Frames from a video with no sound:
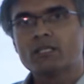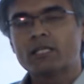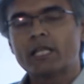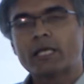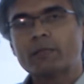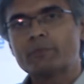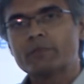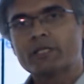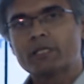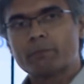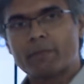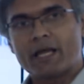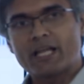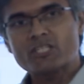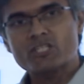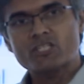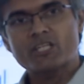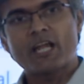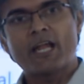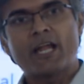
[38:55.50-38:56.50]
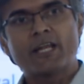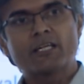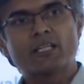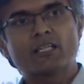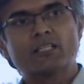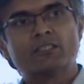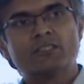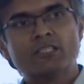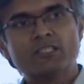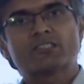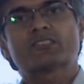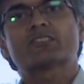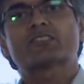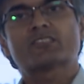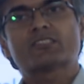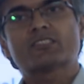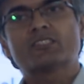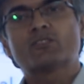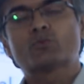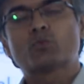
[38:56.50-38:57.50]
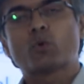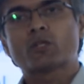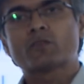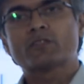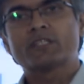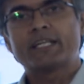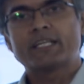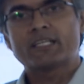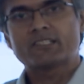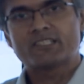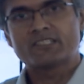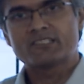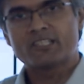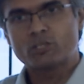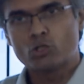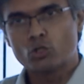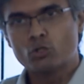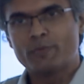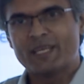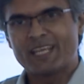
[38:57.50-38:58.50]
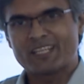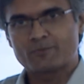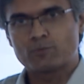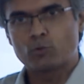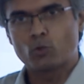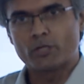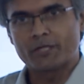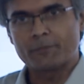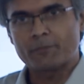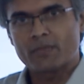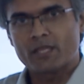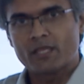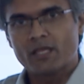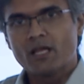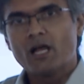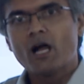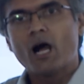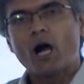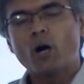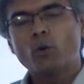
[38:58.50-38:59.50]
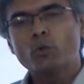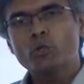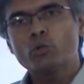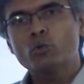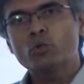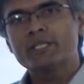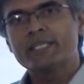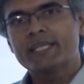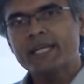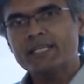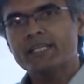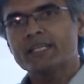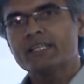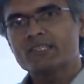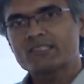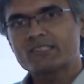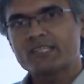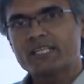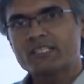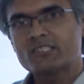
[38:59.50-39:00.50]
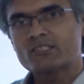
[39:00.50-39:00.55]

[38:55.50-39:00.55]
IPL match, and this is one of the data sets that you'll be exploring. How do you get insights